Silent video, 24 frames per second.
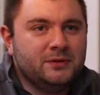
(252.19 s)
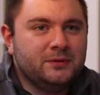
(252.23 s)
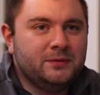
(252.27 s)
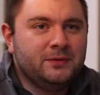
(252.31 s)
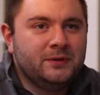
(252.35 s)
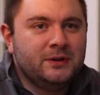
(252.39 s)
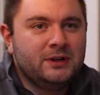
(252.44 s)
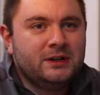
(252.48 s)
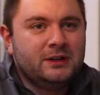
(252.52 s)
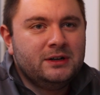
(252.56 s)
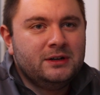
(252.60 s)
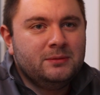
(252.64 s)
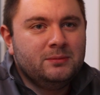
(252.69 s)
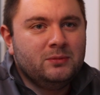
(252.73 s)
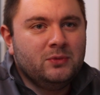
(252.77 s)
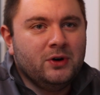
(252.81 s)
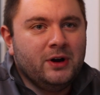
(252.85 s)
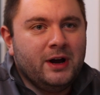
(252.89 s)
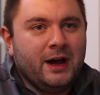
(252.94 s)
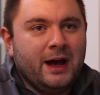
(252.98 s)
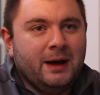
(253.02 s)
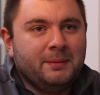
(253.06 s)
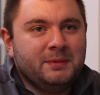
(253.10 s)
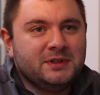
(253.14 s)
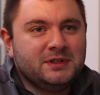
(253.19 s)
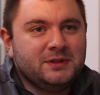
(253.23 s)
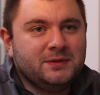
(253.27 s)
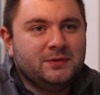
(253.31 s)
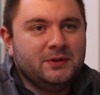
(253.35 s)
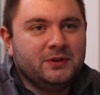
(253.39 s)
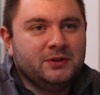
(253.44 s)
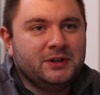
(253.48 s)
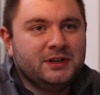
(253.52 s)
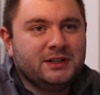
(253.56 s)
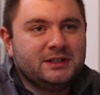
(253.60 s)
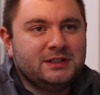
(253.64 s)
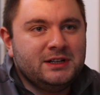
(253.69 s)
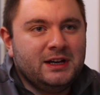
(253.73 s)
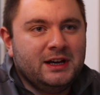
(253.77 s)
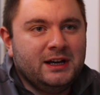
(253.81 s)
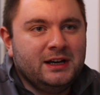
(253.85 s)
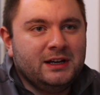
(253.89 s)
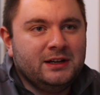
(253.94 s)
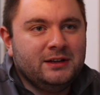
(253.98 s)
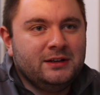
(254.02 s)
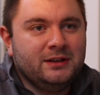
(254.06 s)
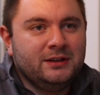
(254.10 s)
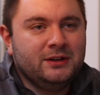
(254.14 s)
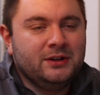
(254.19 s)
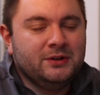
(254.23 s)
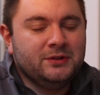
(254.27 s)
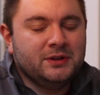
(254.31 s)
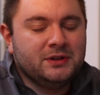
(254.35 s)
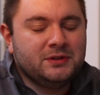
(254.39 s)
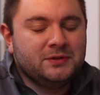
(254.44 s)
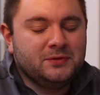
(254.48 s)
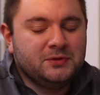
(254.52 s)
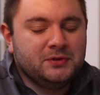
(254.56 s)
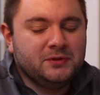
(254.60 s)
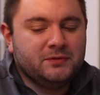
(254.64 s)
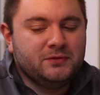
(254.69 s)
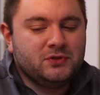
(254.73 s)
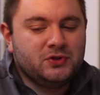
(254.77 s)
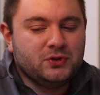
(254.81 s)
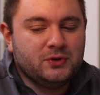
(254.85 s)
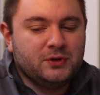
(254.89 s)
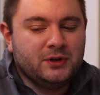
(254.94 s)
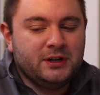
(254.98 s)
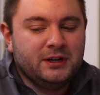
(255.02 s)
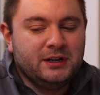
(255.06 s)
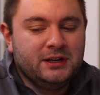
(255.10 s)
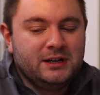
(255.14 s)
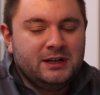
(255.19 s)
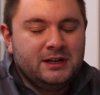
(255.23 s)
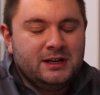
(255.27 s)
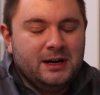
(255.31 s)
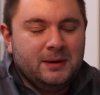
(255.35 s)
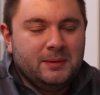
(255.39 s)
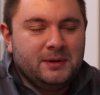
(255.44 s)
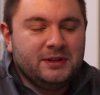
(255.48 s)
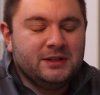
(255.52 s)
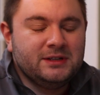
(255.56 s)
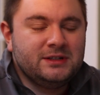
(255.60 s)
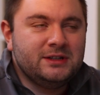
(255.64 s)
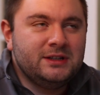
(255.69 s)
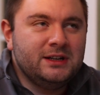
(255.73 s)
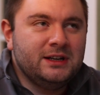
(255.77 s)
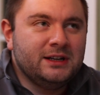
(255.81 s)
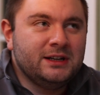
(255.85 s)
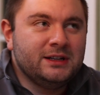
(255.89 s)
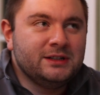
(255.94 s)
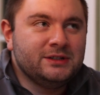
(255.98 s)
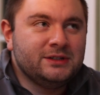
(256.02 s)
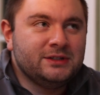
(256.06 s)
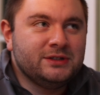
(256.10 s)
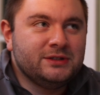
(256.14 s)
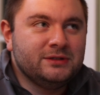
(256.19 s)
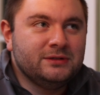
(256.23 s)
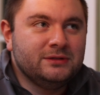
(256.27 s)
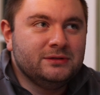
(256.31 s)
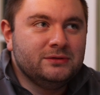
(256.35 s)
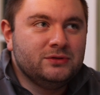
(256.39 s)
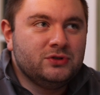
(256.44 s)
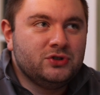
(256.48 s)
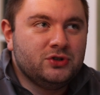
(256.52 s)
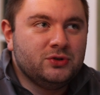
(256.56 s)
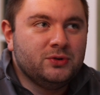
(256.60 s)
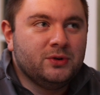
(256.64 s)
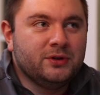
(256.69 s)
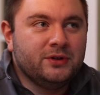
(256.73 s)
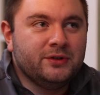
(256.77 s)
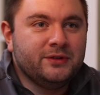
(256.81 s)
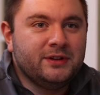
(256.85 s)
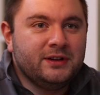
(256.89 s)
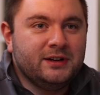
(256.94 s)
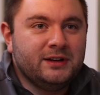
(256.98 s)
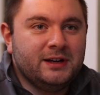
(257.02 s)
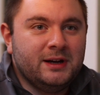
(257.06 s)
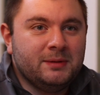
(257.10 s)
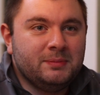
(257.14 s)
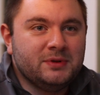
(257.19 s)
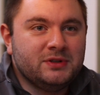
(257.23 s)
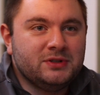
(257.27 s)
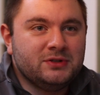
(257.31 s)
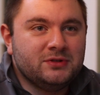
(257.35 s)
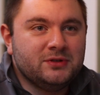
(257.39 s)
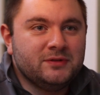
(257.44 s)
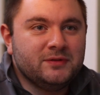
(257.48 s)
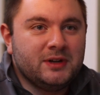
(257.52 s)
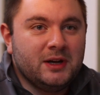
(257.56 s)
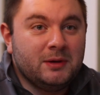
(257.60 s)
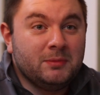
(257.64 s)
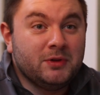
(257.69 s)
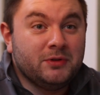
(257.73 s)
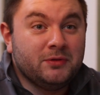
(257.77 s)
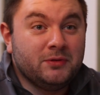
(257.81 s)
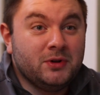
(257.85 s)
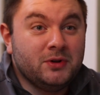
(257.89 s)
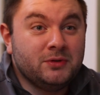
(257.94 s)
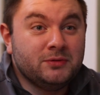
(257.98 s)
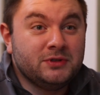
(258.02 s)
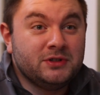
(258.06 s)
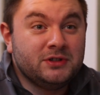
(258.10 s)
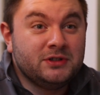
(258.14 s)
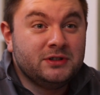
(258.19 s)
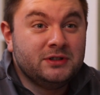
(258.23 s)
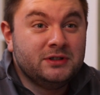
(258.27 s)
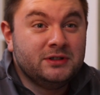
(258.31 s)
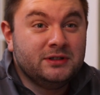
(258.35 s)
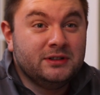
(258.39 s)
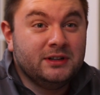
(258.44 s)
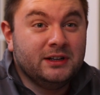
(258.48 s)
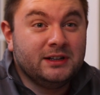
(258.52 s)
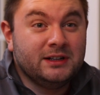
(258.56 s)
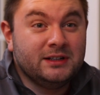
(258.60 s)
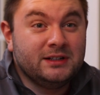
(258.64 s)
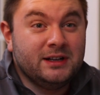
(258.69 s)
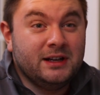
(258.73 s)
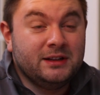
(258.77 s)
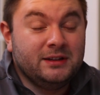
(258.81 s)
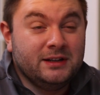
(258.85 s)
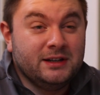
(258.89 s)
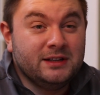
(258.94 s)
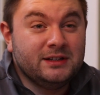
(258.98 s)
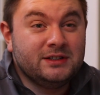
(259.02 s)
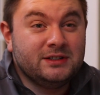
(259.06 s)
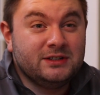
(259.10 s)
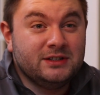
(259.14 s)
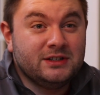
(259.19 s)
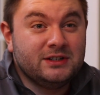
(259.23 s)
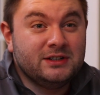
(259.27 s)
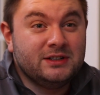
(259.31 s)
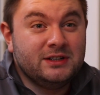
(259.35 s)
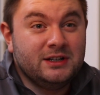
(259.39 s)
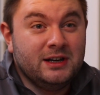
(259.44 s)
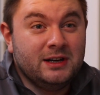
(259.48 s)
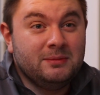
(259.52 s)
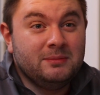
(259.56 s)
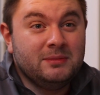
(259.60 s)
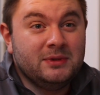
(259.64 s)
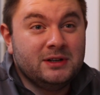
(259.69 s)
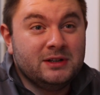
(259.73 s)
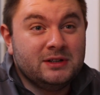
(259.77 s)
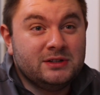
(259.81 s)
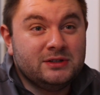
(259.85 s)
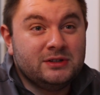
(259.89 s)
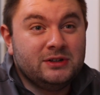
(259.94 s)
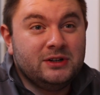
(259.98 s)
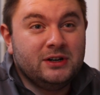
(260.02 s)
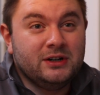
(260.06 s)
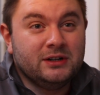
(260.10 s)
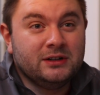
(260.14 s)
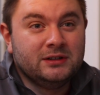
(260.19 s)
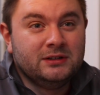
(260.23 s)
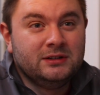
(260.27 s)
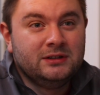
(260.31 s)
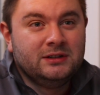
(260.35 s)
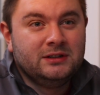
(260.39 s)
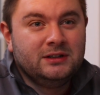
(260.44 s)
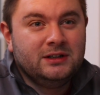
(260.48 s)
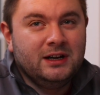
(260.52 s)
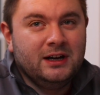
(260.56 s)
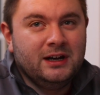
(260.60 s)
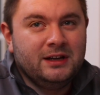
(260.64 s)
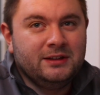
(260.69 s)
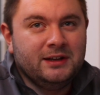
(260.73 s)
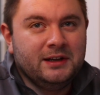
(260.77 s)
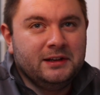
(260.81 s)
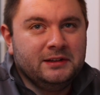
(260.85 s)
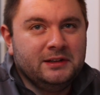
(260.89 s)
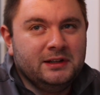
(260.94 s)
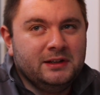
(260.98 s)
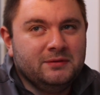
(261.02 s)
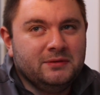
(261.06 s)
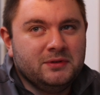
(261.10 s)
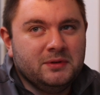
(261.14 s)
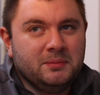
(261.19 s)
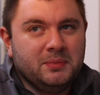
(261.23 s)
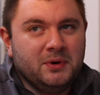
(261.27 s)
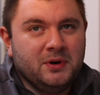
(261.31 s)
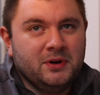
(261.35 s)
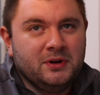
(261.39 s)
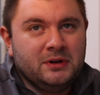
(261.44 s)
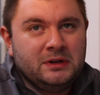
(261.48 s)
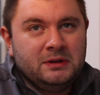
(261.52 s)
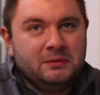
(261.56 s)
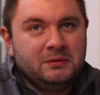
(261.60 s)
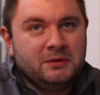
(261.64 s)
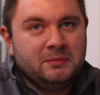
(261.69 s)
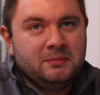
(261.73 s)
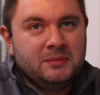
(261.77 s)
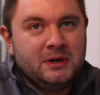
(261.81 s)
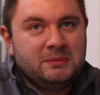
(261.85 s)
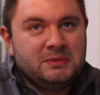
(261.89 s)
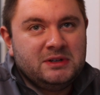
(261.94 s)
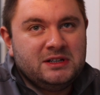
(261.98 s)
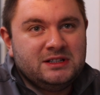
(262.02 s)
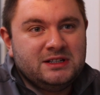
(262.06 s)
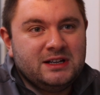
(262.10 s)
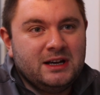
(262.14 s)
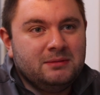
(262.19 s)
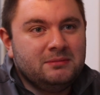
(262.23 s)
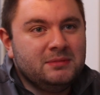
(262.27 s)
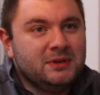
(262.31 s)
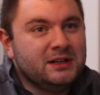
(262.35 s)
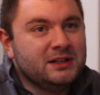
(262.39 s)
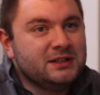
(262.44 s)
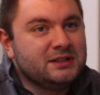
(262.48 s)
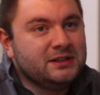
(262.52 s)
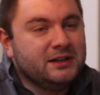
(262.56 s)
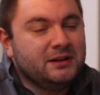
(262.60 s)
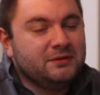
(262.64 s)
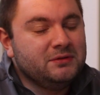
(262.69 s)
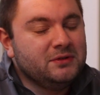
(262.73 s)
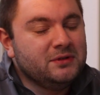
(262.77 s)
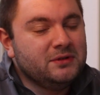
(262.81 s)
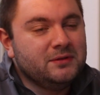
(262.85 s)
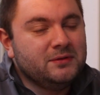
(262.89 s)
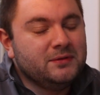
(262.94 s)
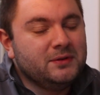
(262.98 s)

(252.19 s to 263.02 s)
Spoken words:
of more atmospheric take, you know, that's full of joy. I mean, this thing is shorter than an episode of Game of Thrones. I think it's 68 minutes long, and they leave the party with maybe 10 minutes left of the